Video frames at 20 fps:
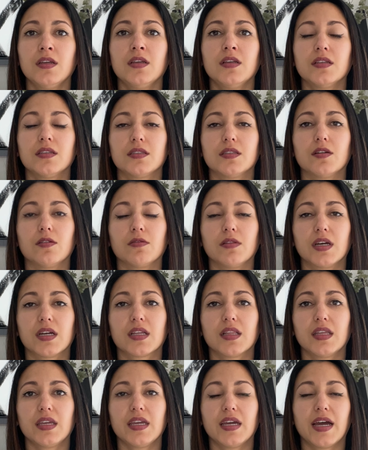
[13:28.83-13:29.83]
So
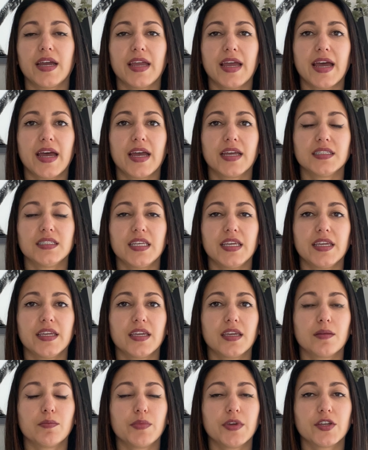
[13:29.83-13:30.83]
luckily I had
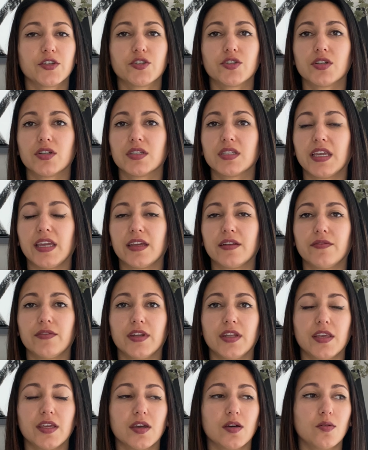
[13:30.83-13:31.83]
taken pictures and
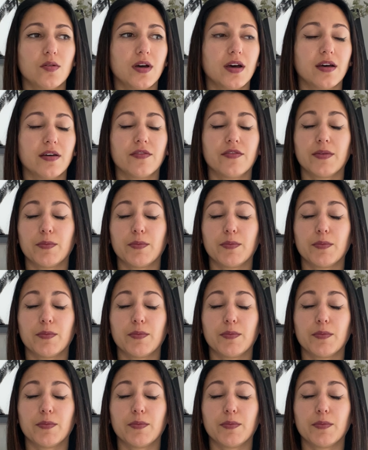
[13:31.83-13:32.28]
video of